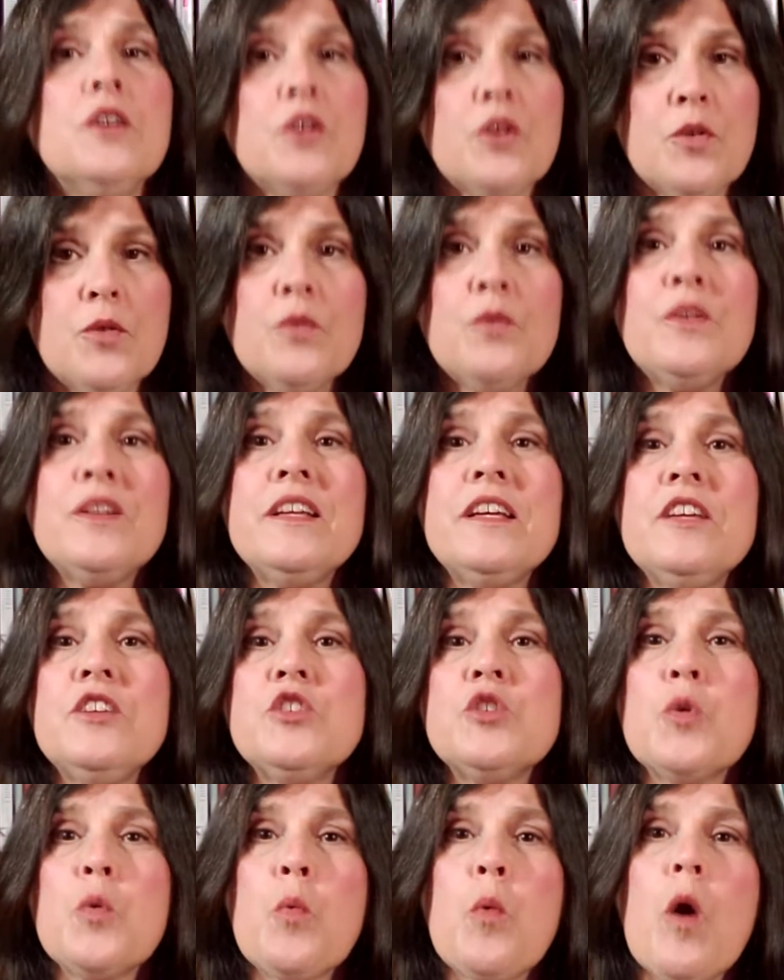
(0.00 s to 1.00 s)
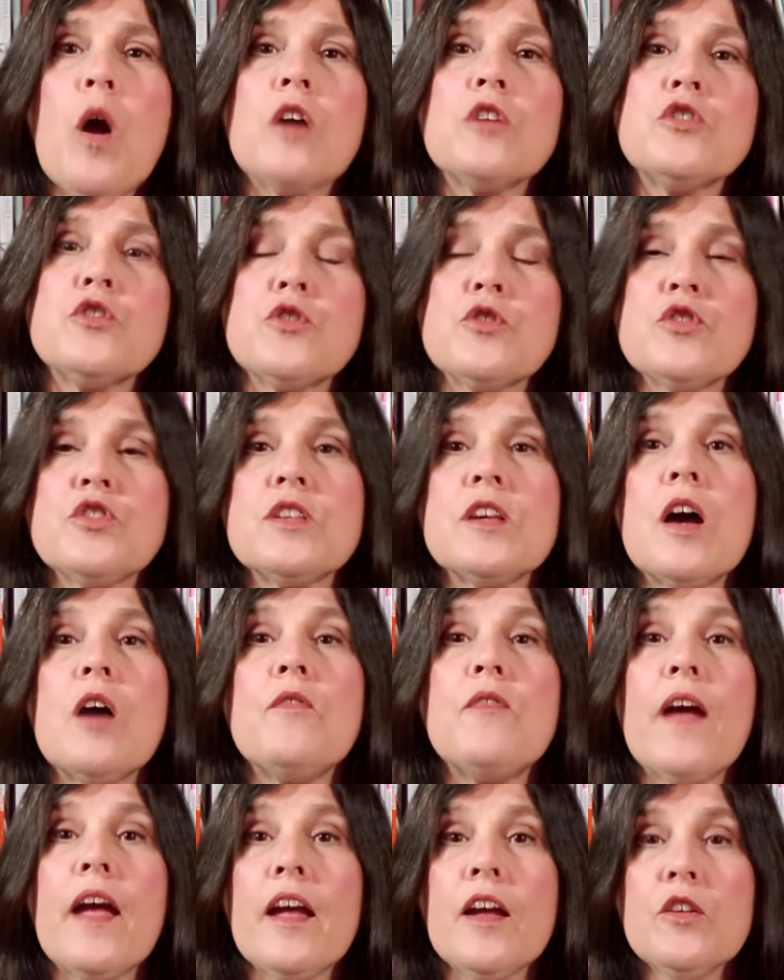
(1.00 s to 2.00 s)
you need to wash
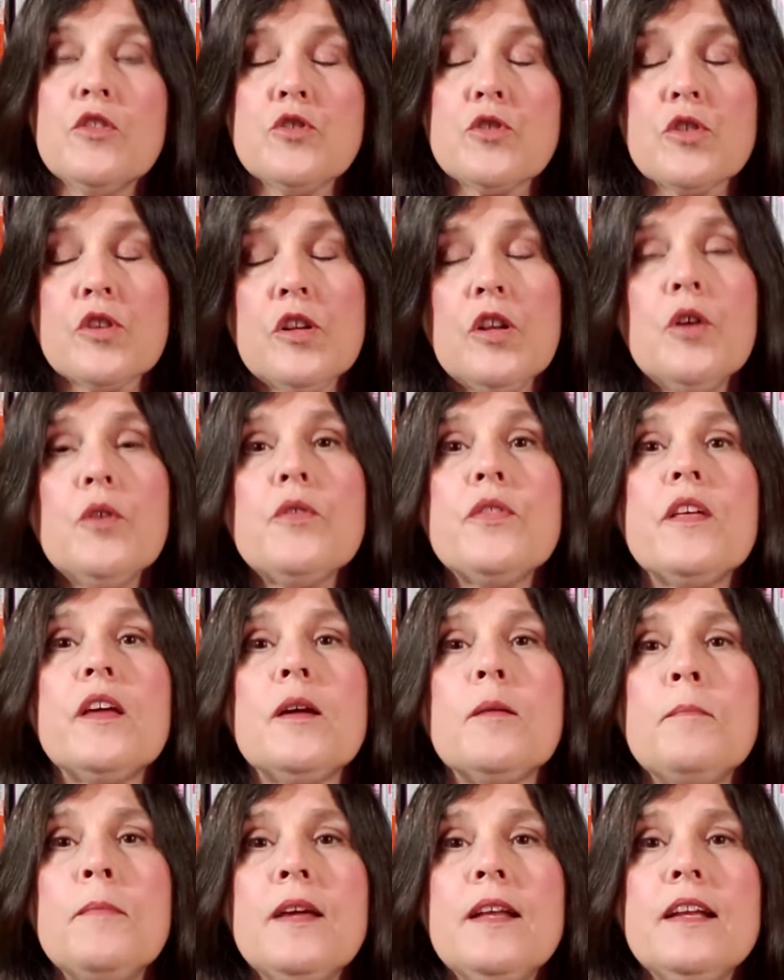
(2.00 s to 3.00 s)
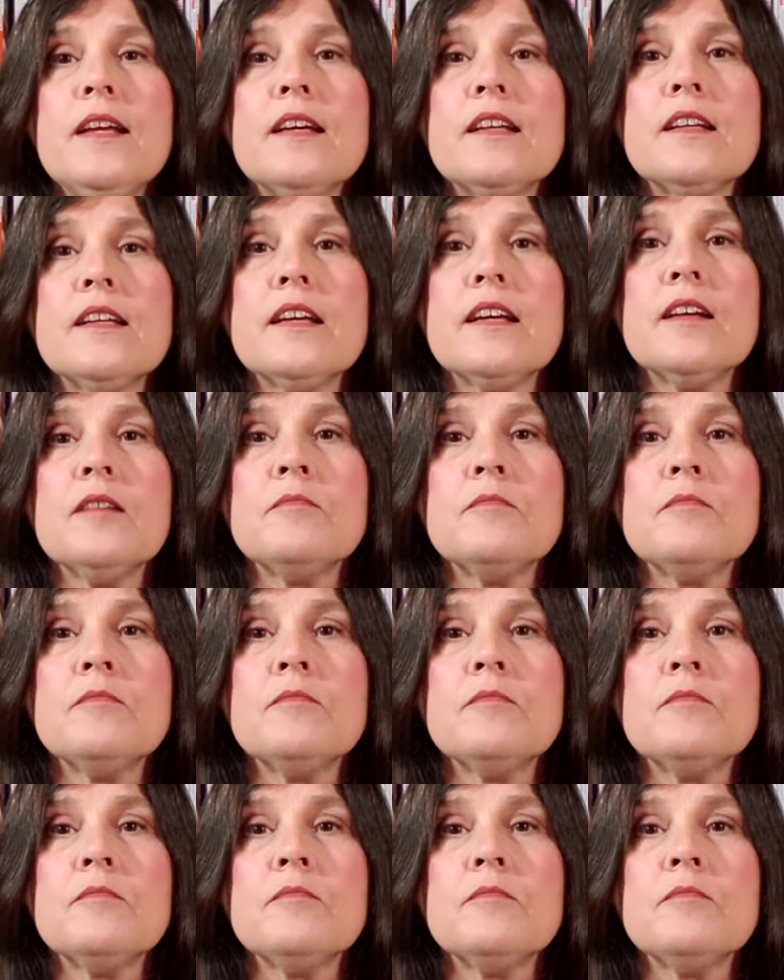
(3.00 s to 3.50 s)
yourself and your clothing immediately.